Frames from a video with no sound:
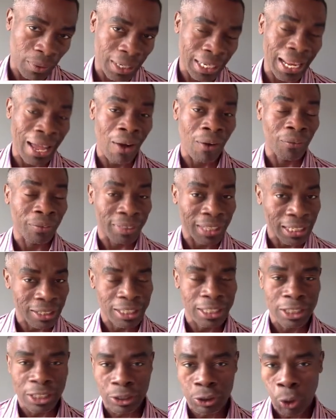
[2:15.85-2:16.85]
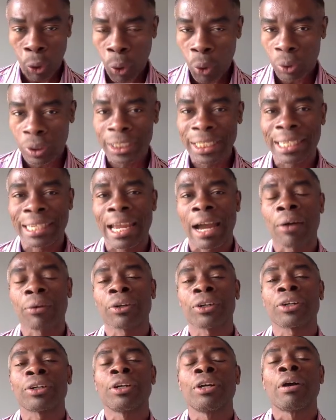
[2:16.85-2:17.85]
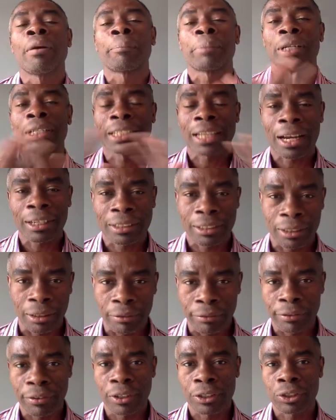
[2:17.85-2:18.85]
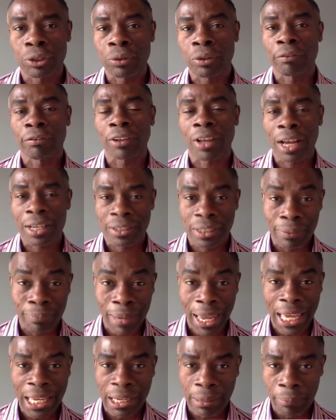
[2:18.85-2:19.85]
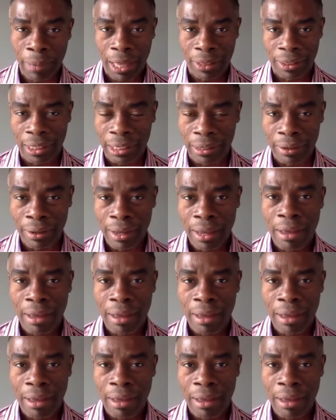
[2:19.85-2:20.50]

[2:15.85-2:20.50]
Now, this is totally counterproductive to the Velocity Banking method,